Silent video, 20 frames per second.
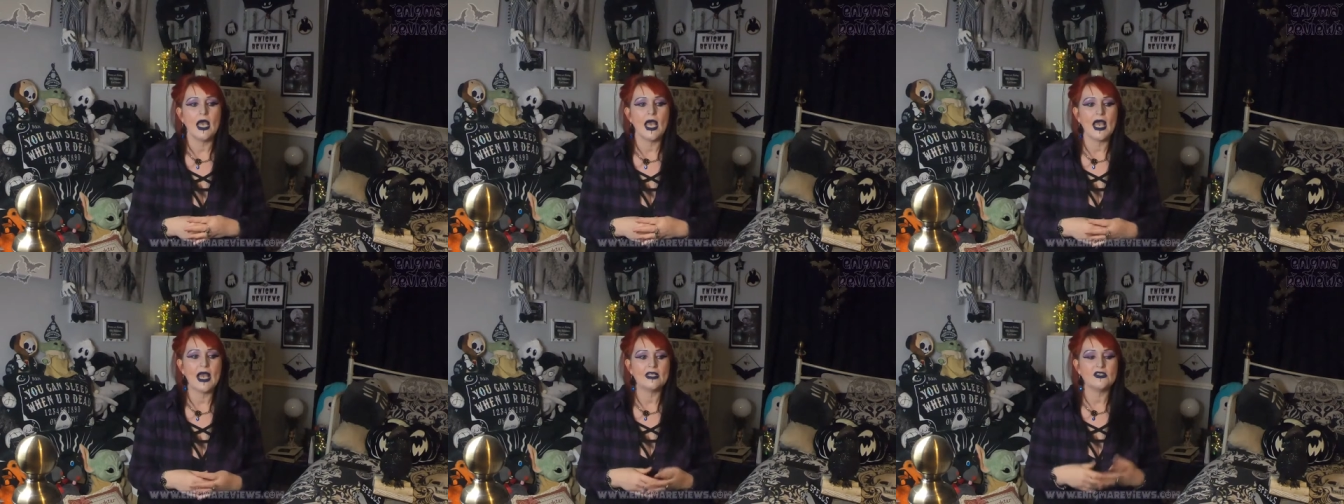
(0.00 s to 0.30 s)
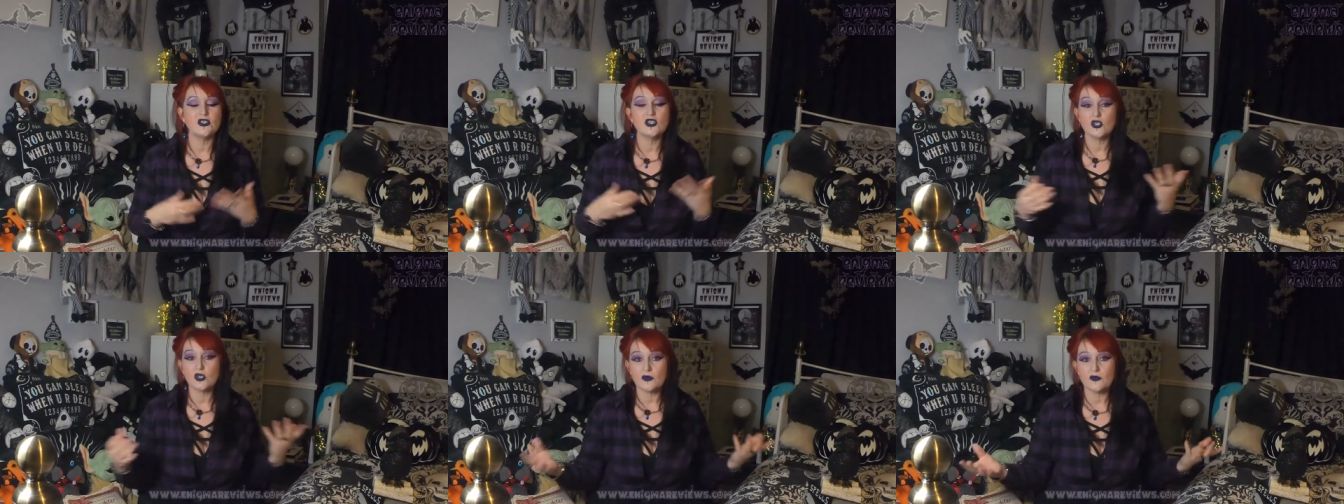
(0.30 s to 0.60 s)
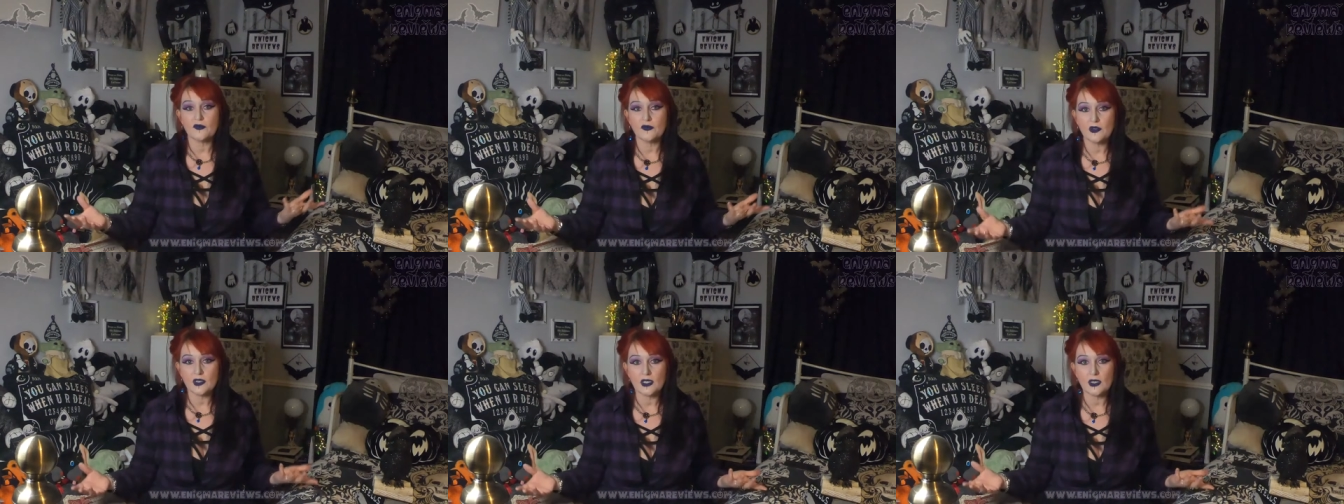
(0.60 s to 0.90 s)
had
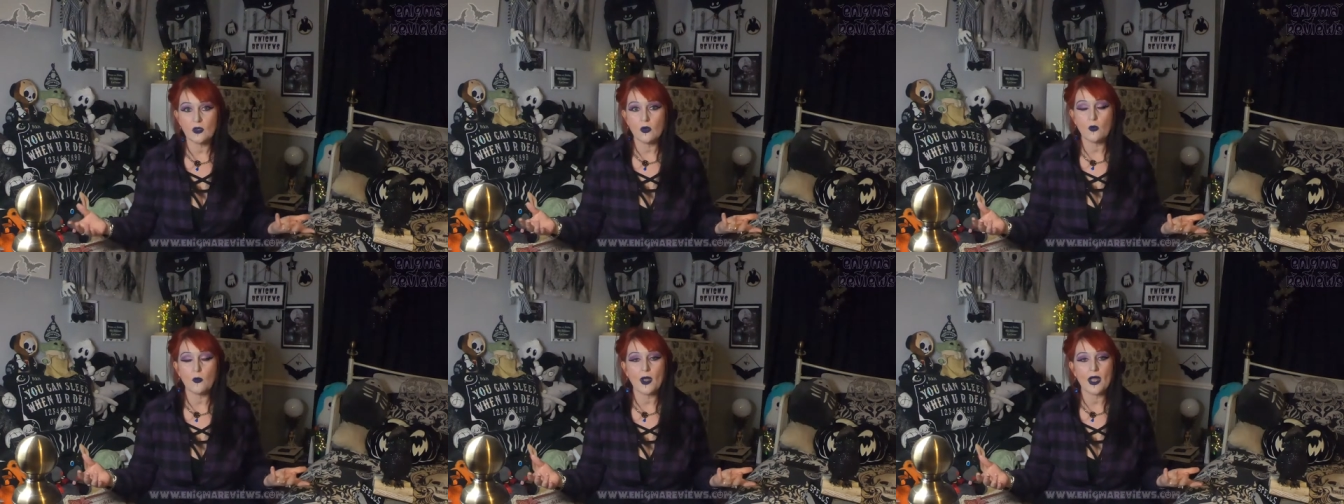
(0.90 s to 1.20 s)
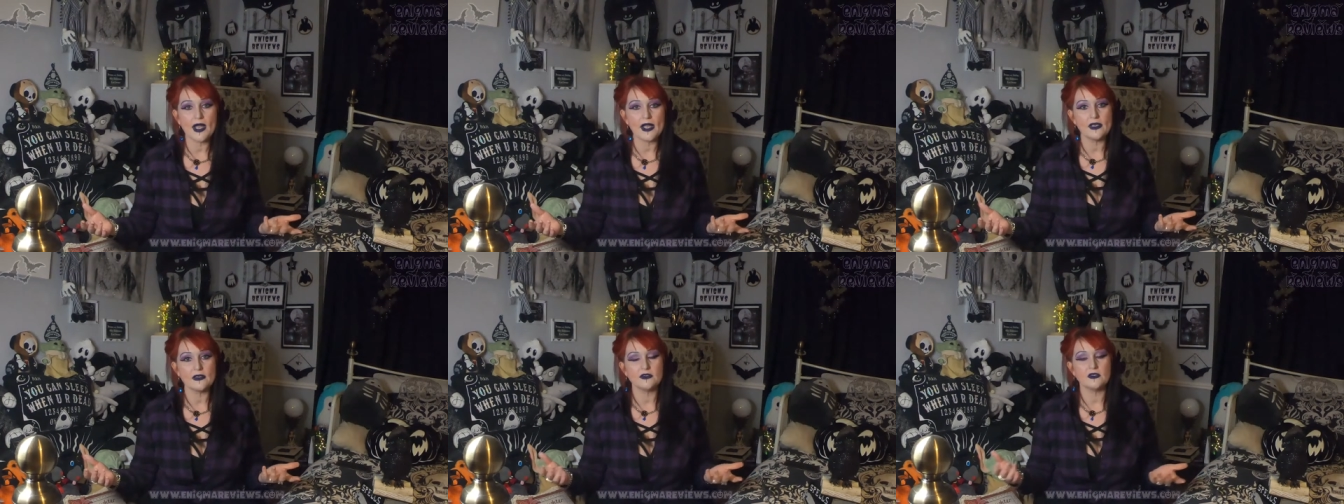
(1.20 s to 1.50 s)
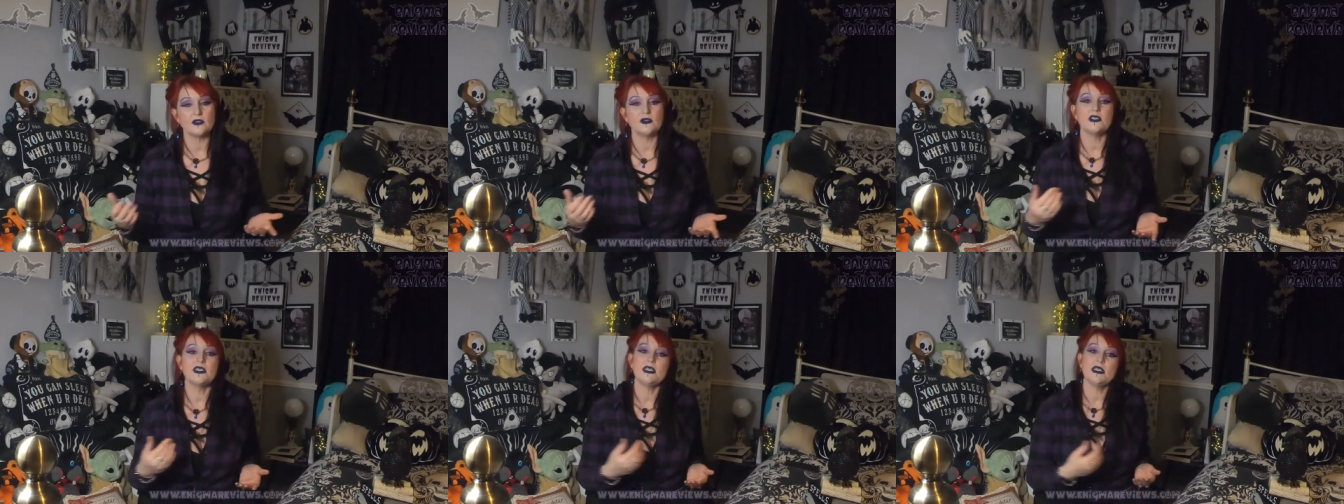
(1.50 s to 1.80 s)
shut for a little while,
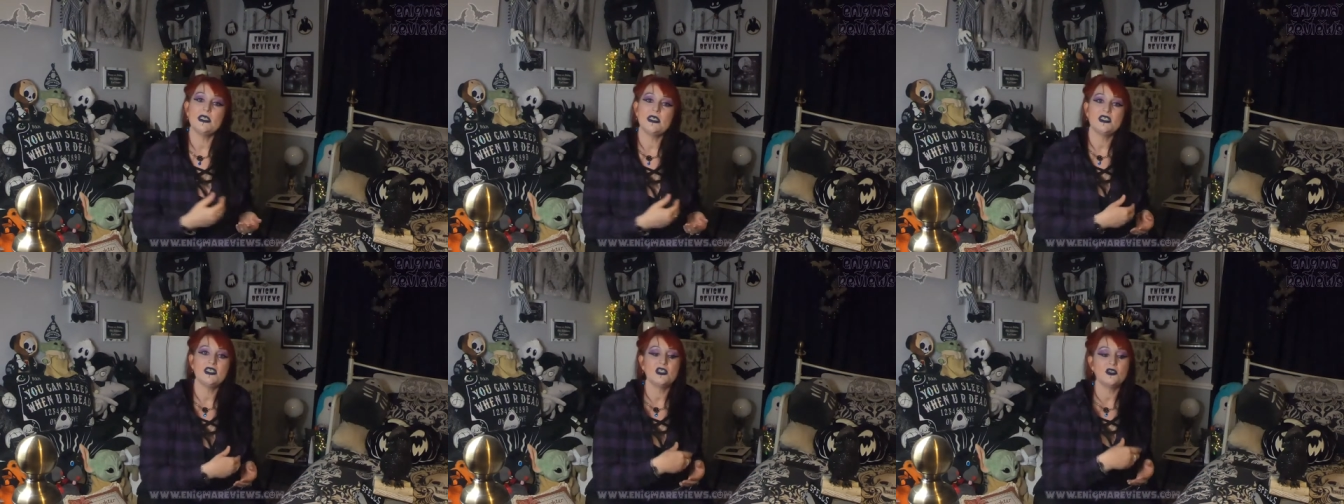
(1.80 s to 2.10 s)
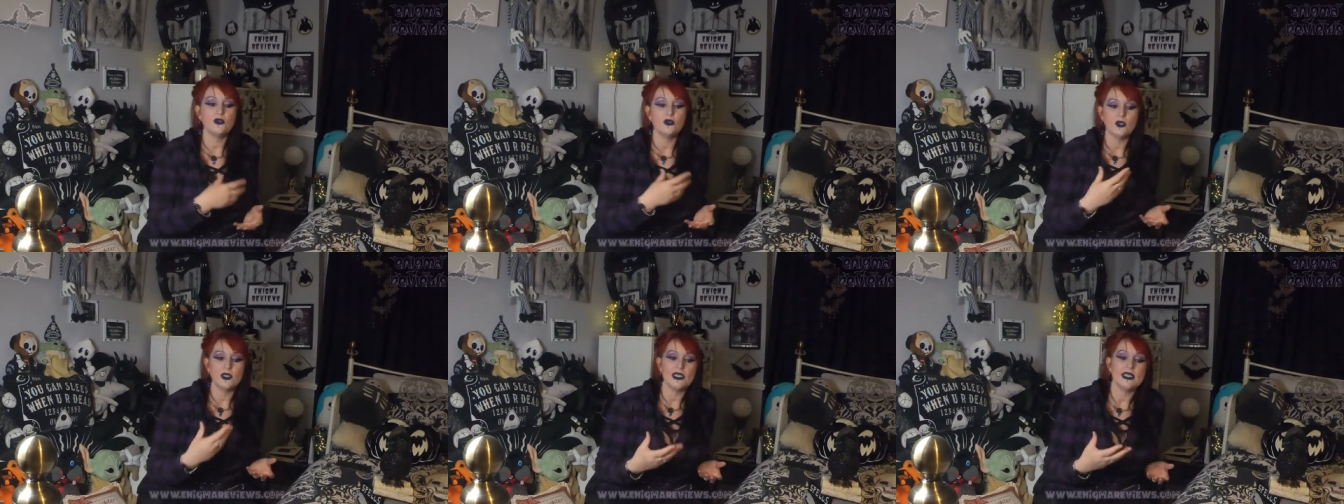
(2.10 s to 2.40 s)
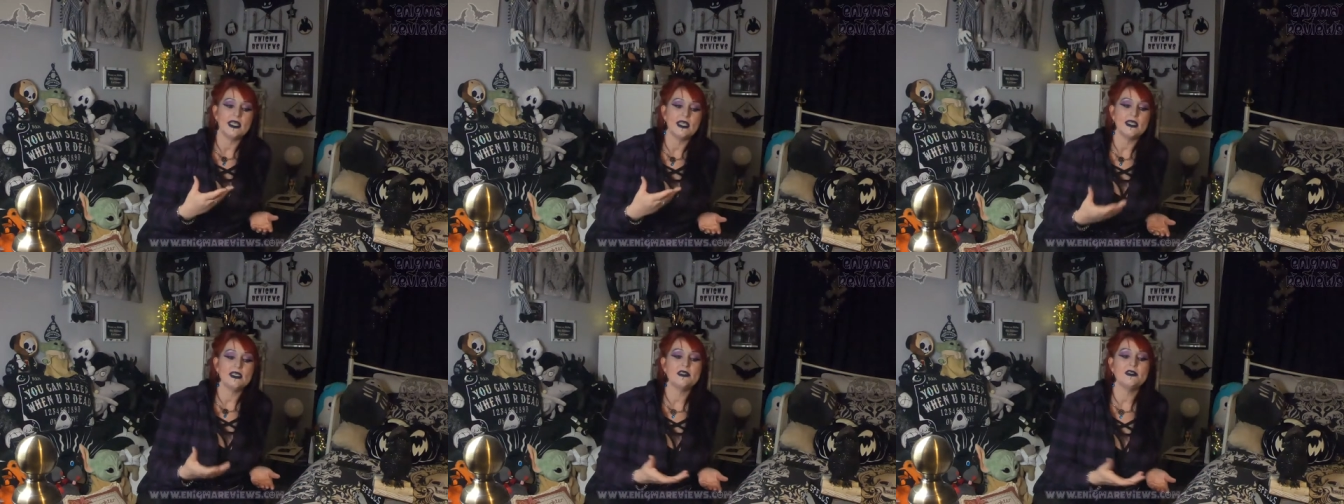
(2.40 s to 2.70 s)
so she
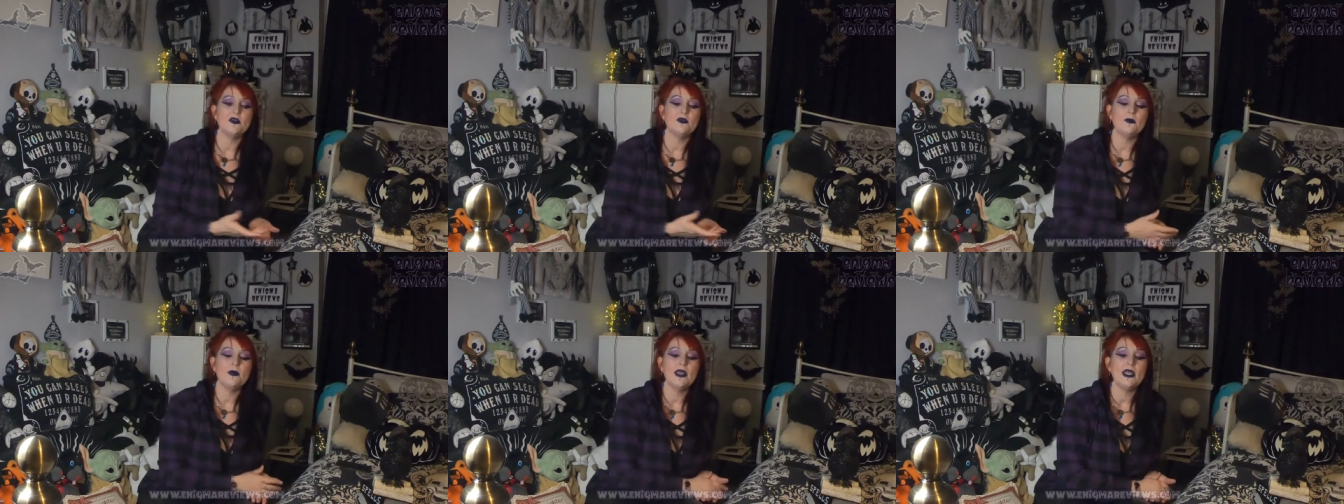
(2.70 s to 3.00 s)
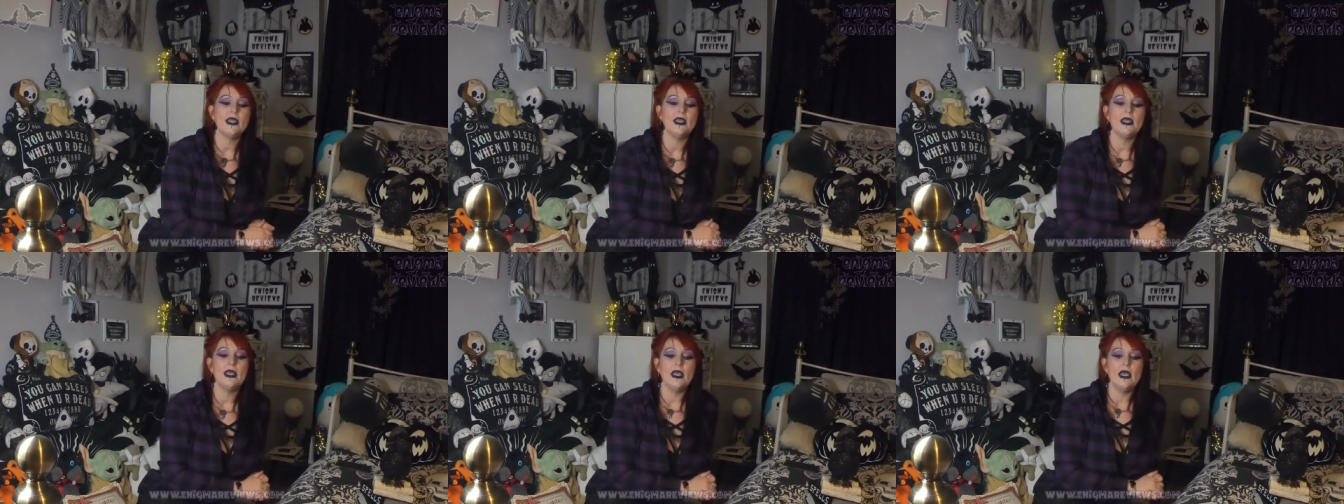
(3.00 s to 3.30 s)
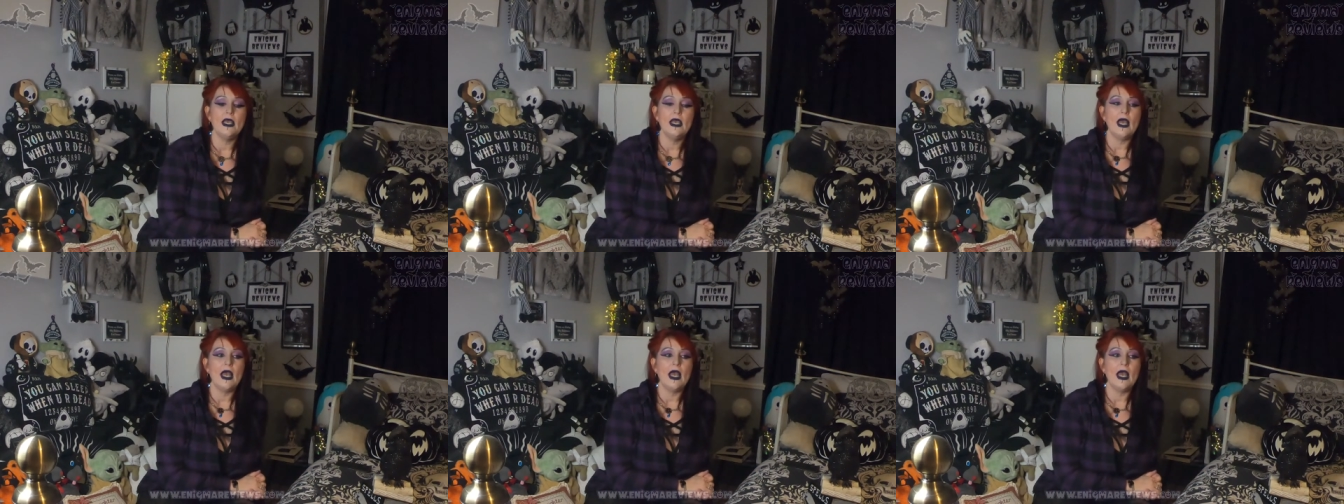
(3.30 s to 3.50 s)
couldn't get it to me.